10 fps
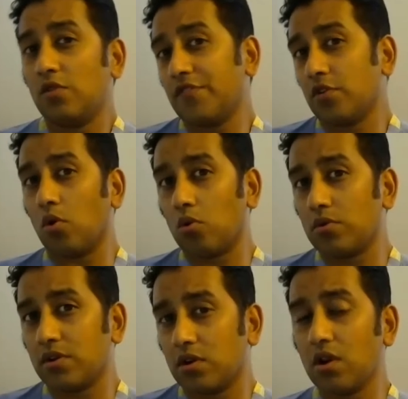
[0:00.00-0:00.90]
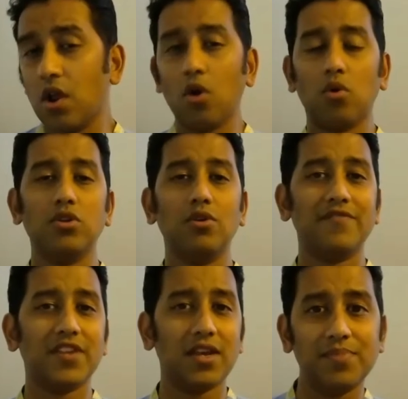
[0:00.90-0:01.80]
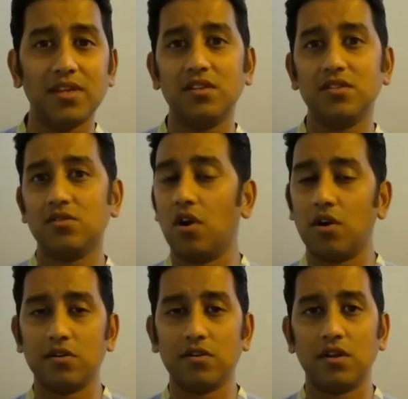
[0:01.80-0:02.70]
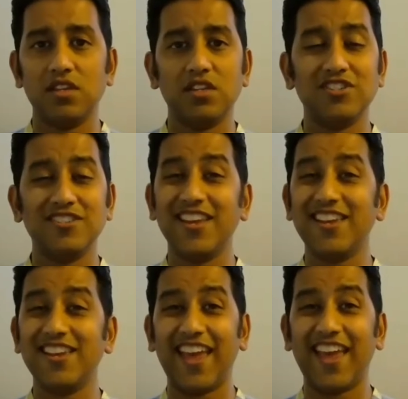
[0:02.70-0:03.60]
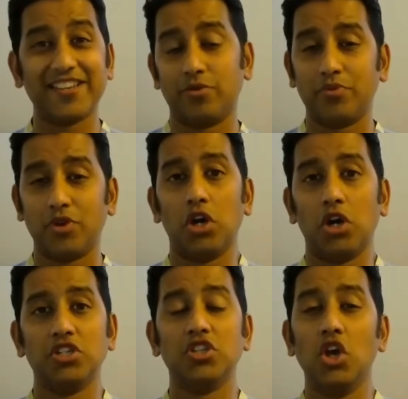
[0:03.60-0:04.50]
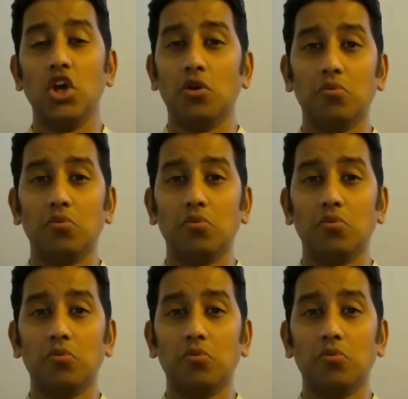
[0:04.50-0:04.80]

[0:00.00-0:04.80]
so if you're older or you have diabetes or a heart or lung condition, taking extra precautions,